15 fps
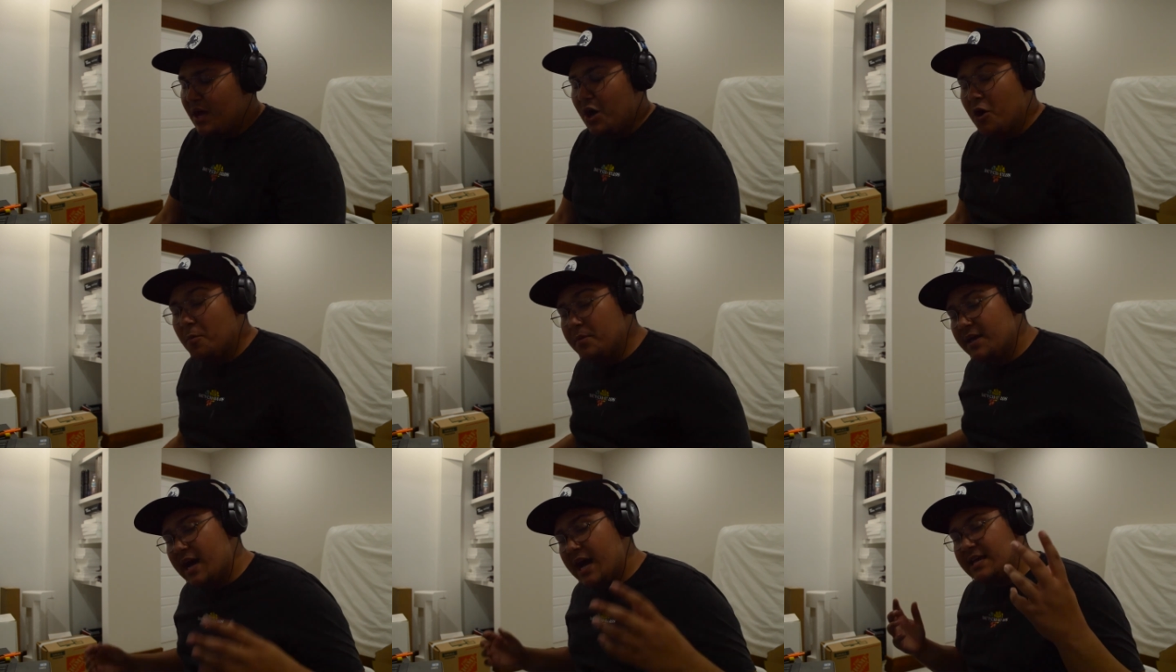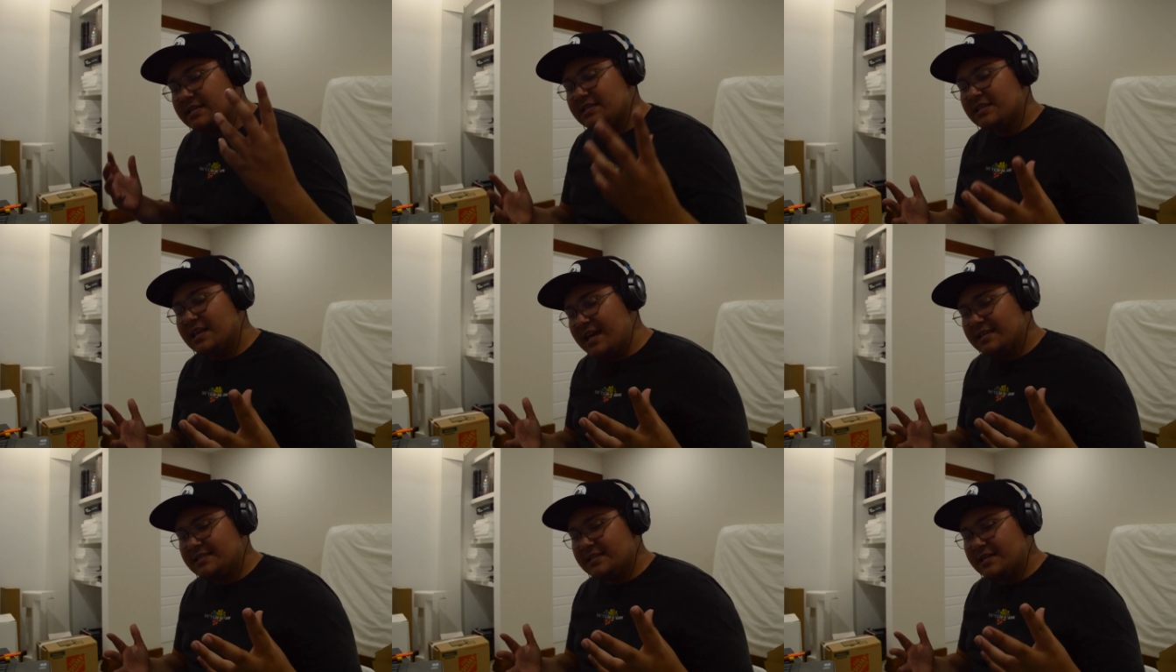hope you guys
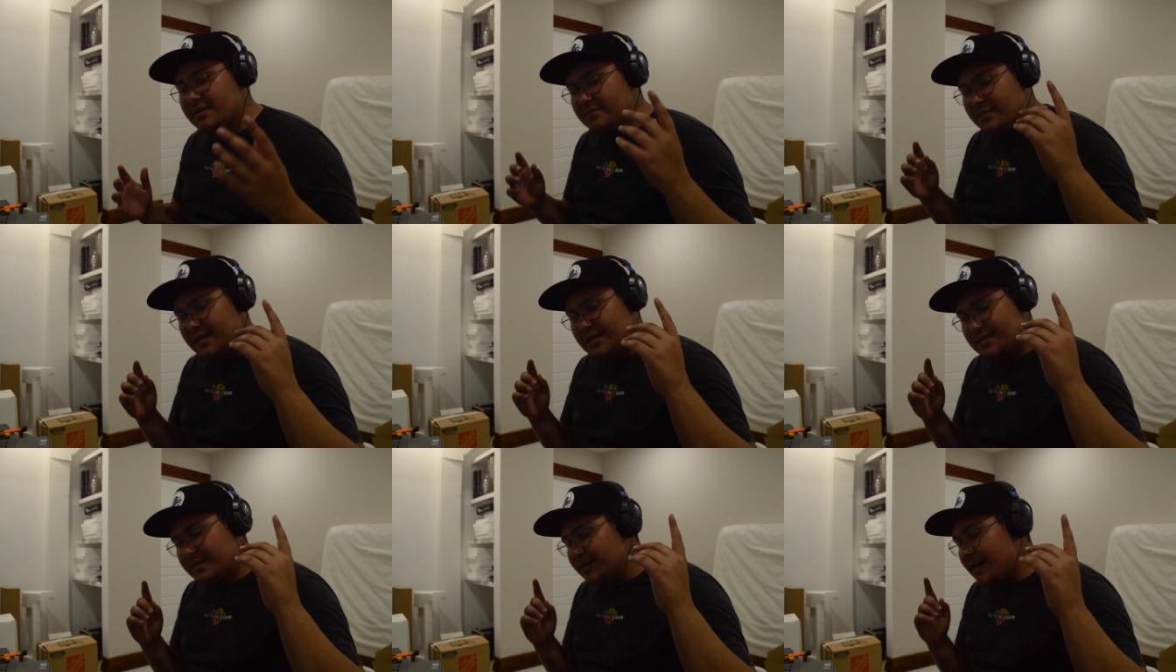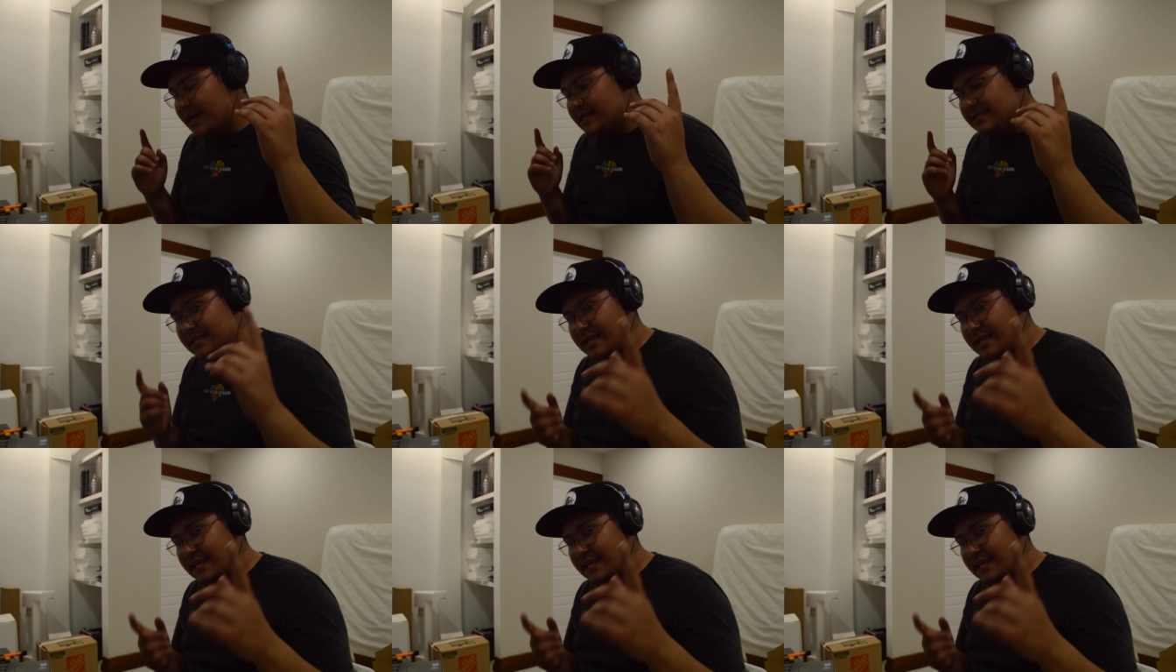liked it. Make sure you guys